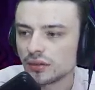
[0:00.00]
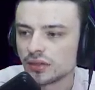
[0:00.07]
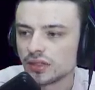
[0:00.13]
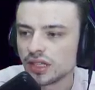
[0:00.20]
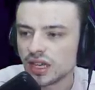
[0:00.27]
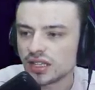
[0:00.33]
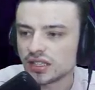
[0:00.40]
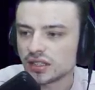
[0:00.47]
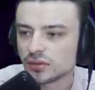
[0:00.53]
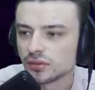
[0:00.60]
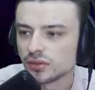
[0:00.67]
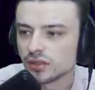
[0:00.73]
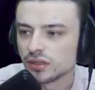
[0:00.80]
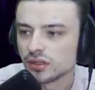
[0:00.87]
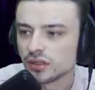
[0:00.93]
nice.
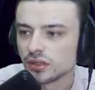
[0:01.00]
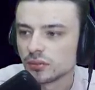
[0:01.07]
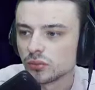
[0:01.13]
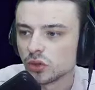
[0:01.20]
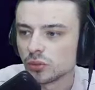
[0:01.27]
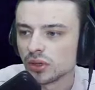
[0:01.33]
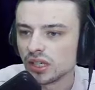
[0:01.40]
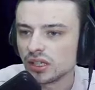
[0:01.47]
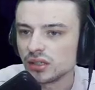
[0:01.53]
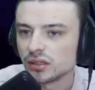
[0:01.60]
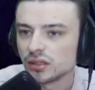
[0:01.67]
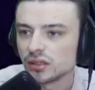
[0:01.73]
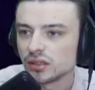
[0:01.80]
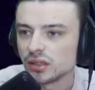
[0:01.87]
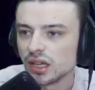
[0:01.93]
More money.
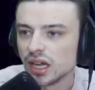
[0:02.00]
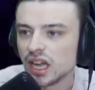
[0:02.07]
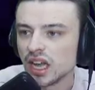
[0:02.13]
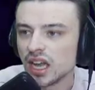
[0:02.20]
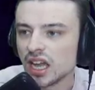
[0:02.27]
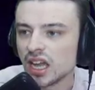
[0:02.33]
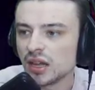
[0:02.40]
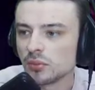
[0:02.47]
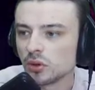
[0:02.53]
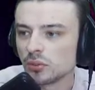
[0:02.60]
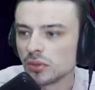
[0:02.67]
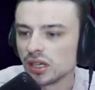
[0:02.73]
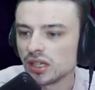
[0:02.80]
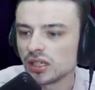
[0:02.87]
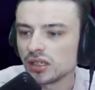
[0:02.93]
Hey, more
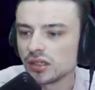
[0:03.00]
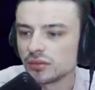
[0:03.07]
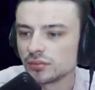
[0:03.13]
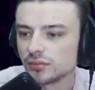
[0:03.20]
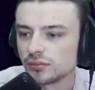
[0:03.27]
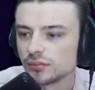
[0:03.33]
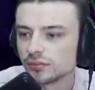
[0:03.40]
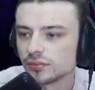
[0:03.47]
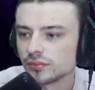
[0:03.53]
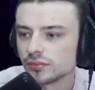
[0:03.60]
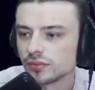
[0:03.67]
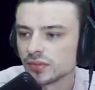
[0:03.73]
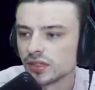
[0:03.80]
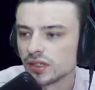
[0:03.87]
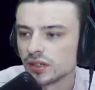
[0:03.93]
money.
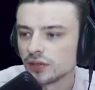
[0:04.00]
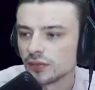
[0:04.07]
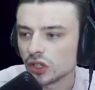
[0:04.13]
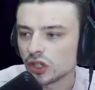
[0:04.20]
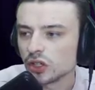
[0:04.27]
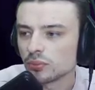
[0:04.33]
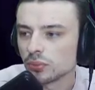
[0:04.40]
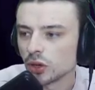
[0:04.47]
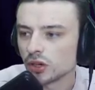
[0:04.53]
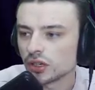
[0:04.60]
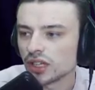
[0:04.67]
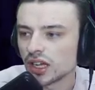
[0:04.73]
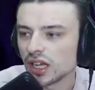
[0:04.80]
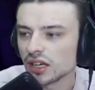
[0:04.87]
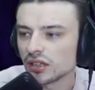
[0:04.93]
Fuck you, bird. Get
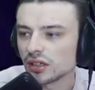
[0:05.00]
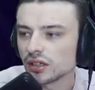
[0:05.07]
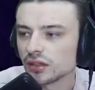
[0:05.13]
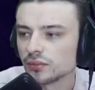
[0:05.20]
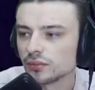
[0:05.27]
out of here.